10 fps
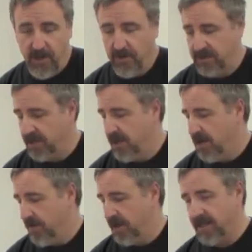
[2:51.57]
use.
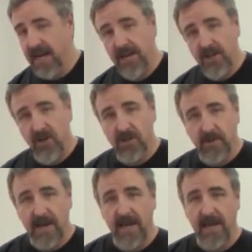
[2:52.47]
Because I can use
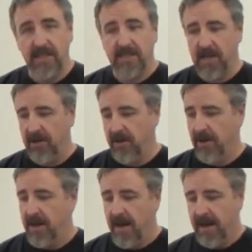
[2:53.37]
my heat
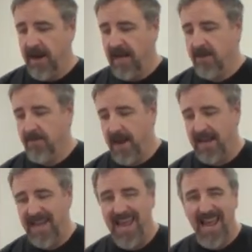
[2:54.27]
sealer and I can
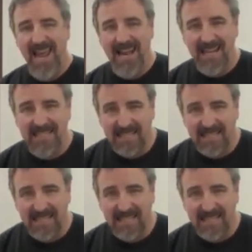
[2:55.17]
make any